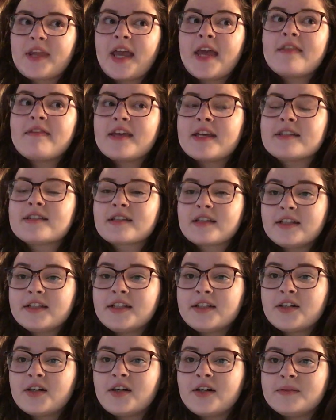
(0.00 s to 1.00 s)
in this
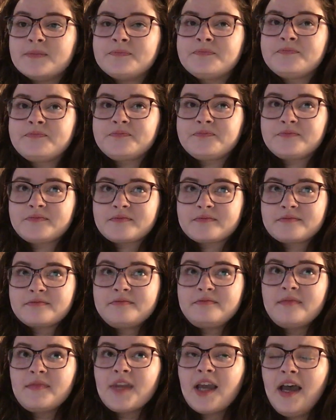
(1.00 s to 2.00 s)
clinical,
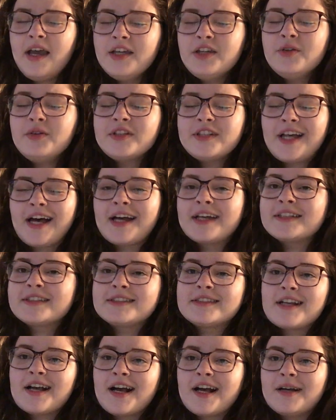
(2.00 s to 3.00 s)
I
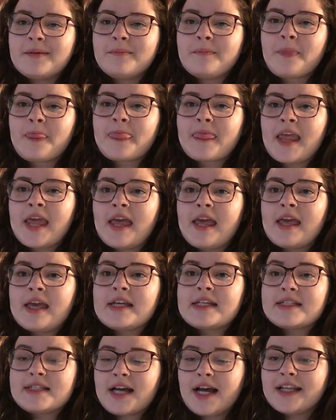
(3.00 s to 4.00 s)
utilized
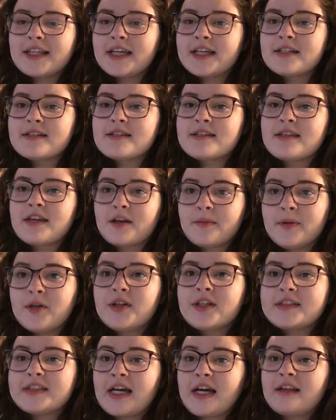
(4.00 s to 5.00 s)
silence,
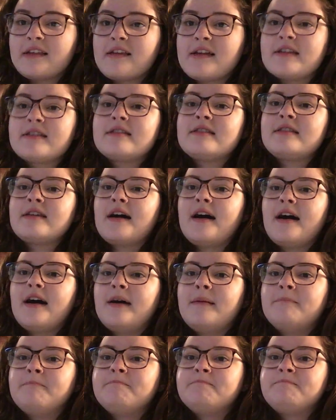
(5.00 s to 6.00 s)
therapeutic silence,
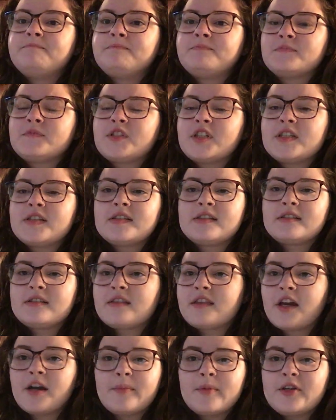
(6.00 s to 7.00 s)

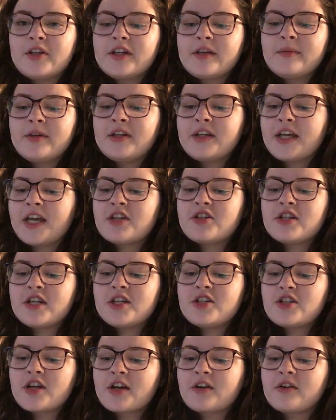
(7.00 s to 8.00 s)
just therapeutic communication
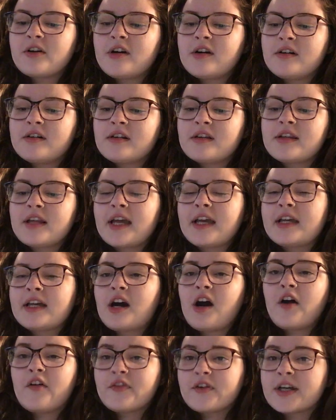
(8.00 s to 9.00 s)
in general,
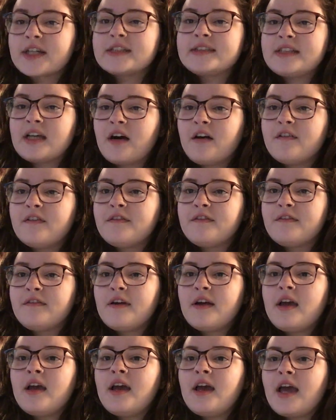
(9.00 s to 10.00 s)
like offering self
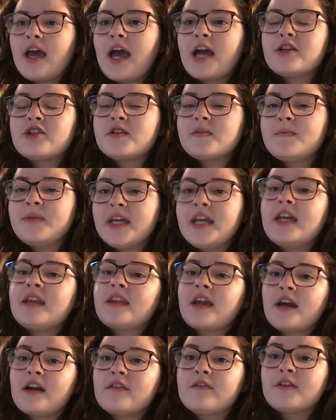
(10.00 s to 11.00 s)
and just
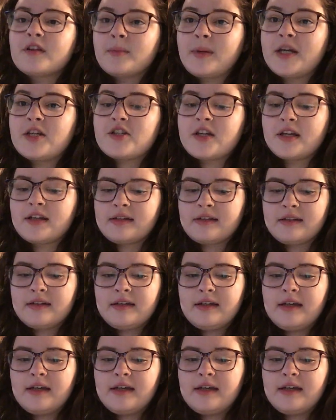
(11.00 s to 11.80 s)
being there for the patient.